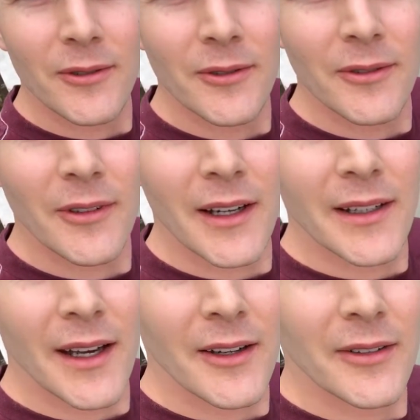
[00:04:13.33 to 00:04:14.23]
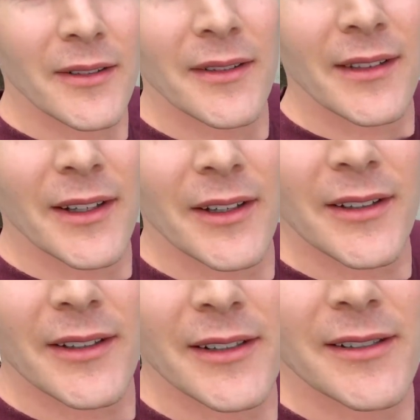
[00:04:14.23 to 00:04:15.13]
Right down here
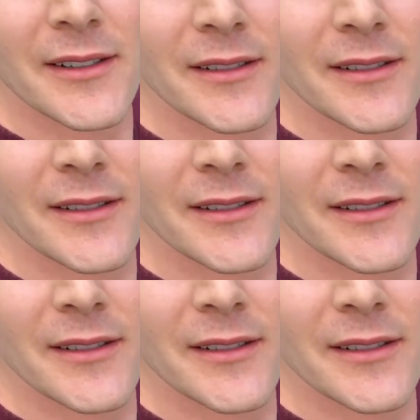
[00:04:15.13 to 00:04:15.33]
is